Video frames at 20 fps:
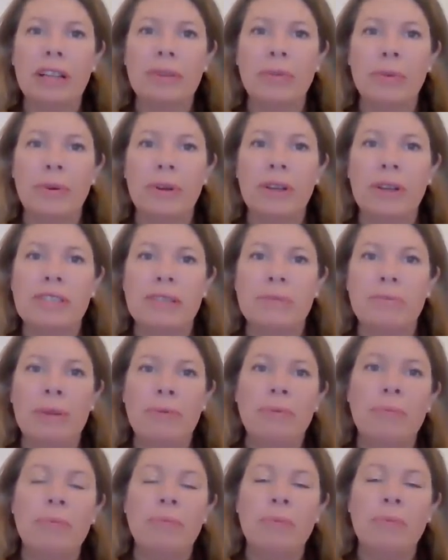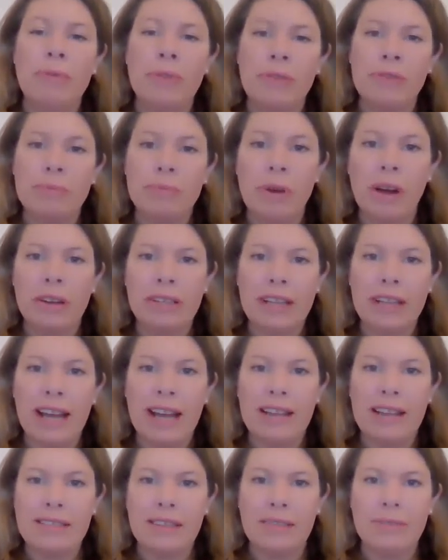I've always, in my previous
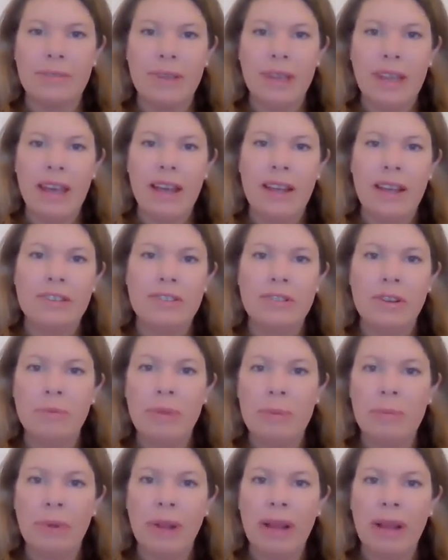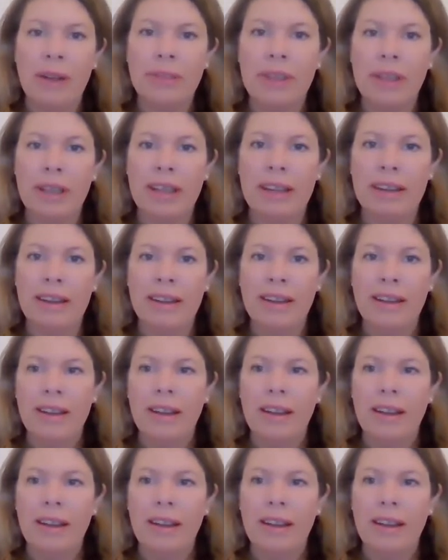podcasts, I've showed people how they can,